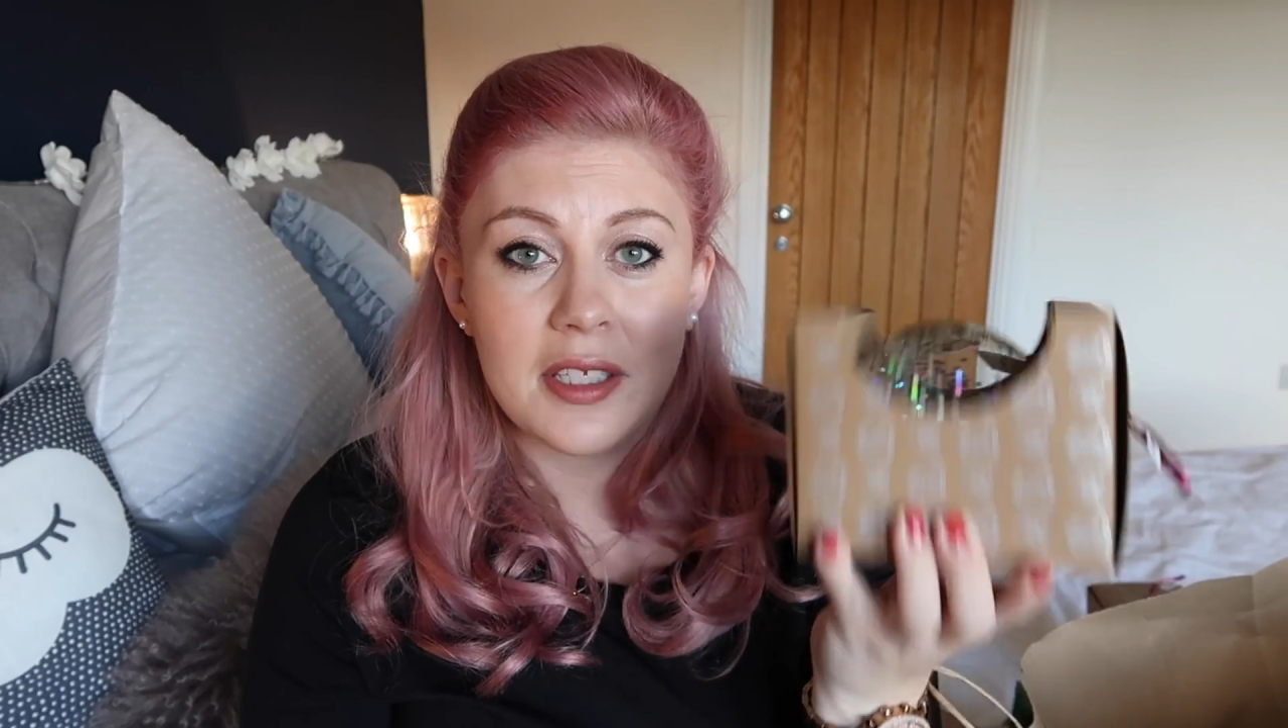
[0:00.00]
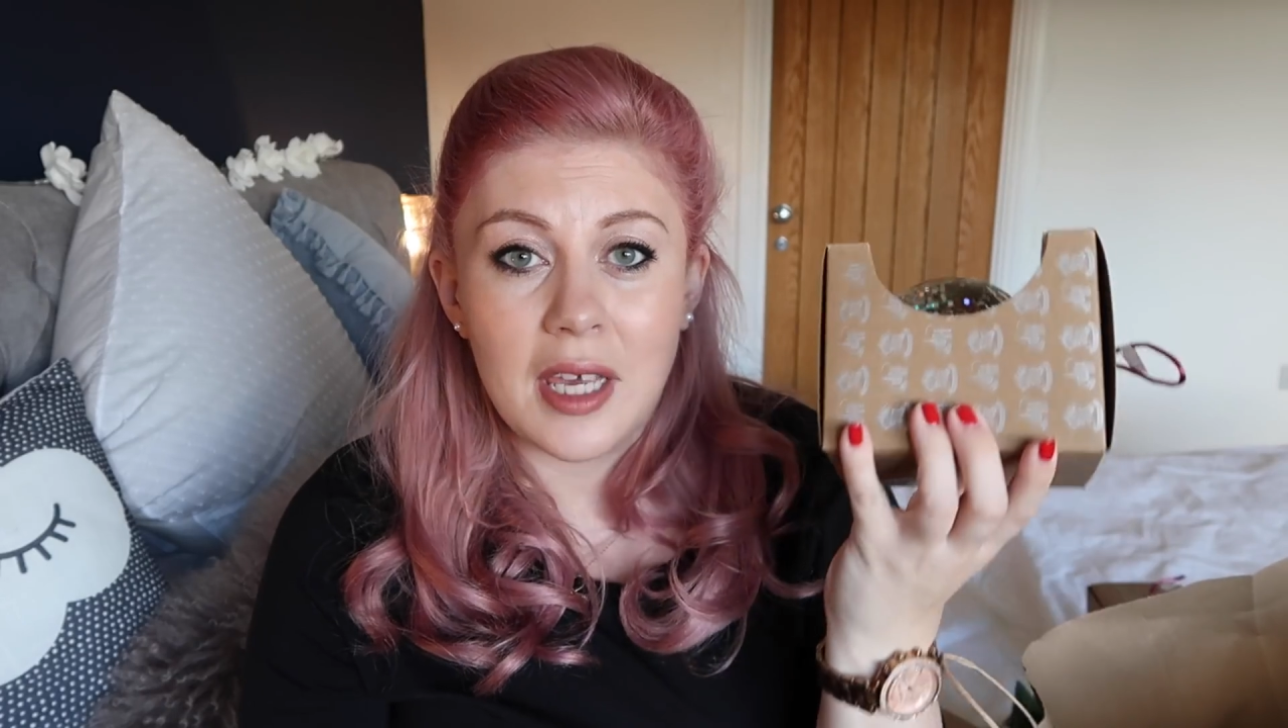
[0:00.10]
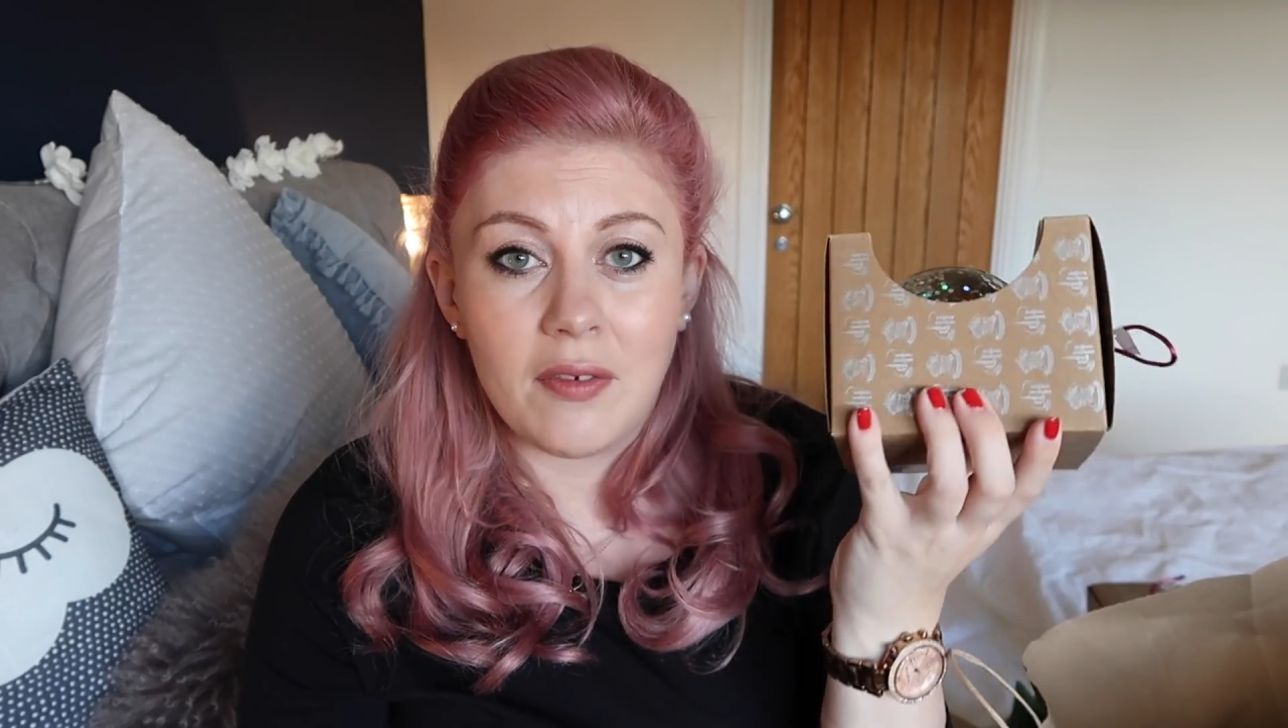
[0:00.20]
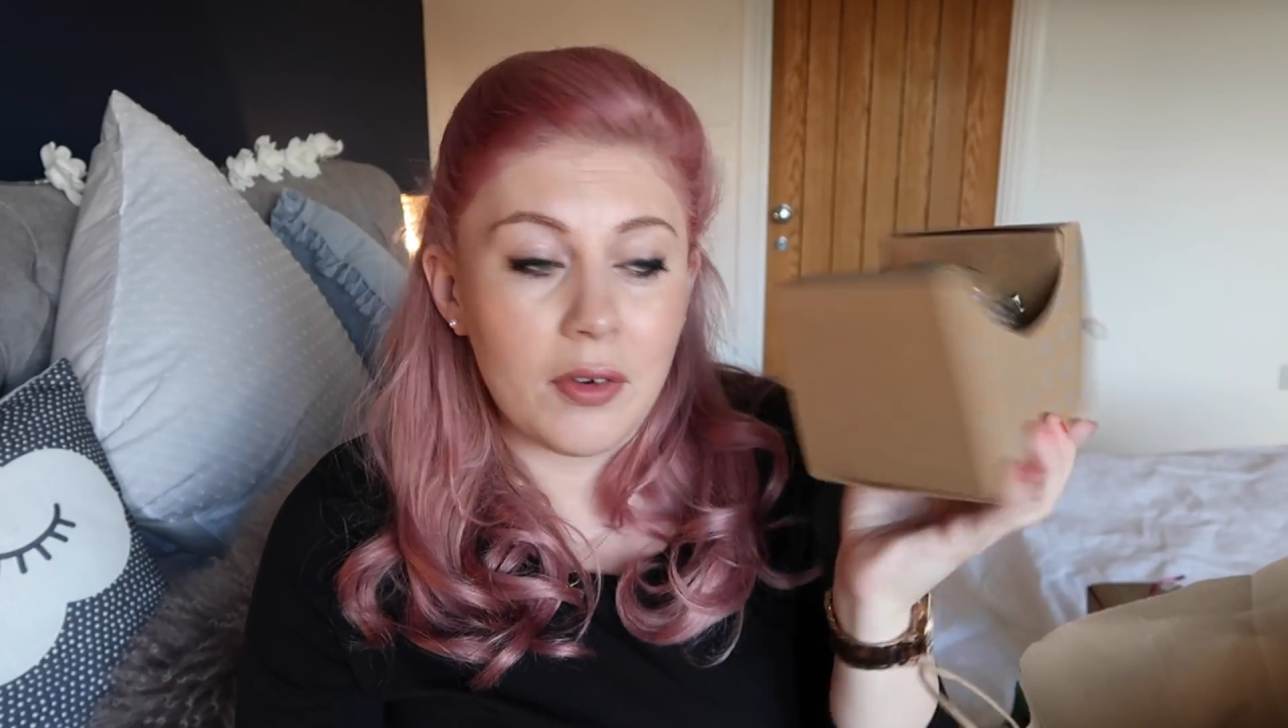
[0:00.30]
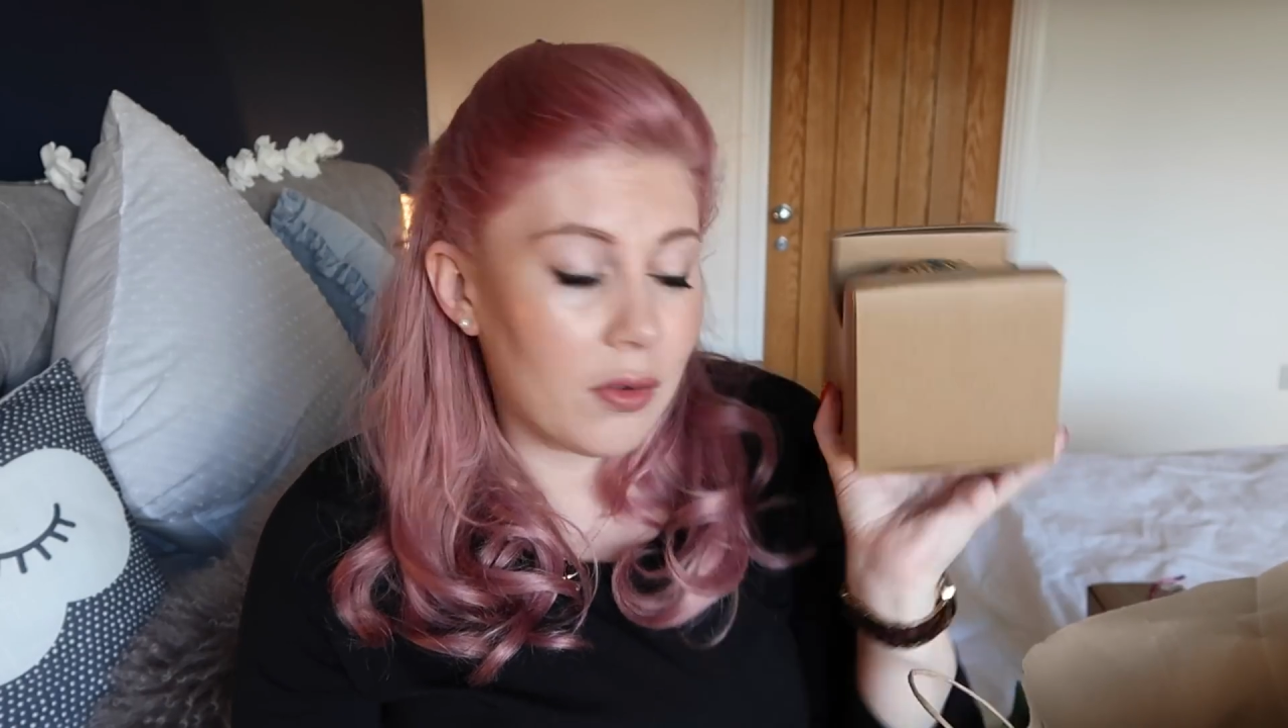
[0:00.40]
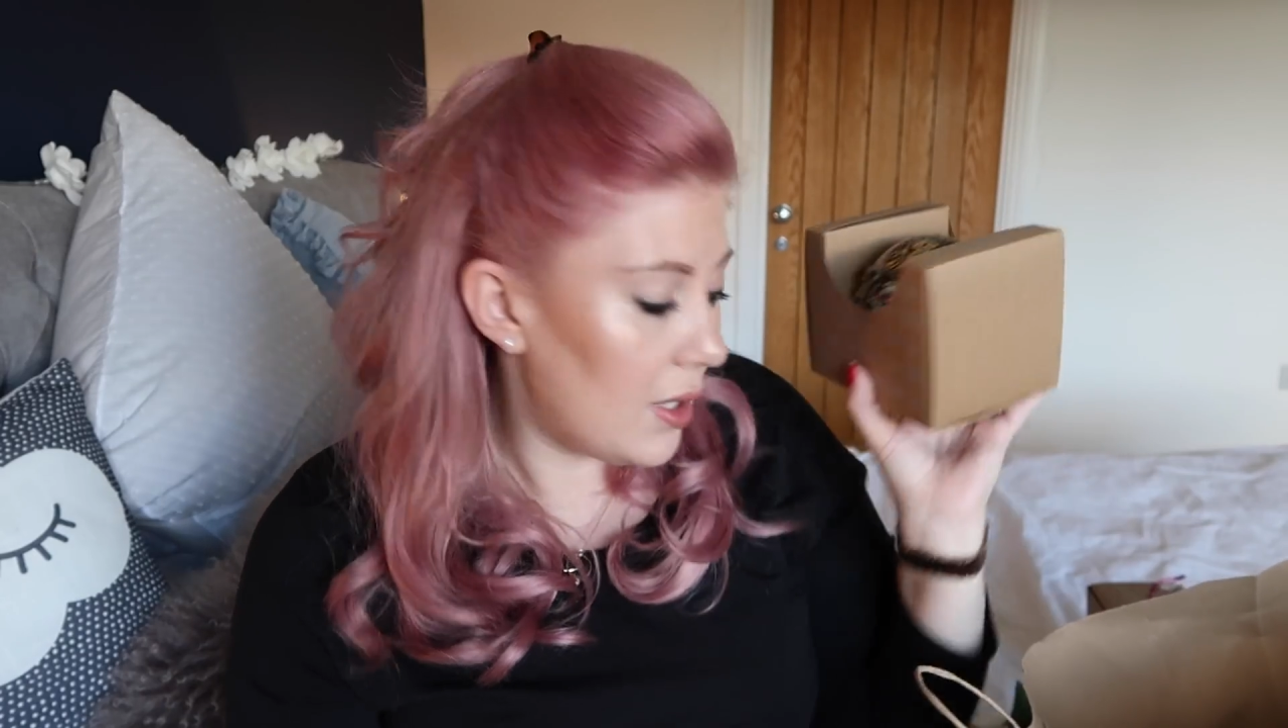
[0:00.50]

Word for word: save for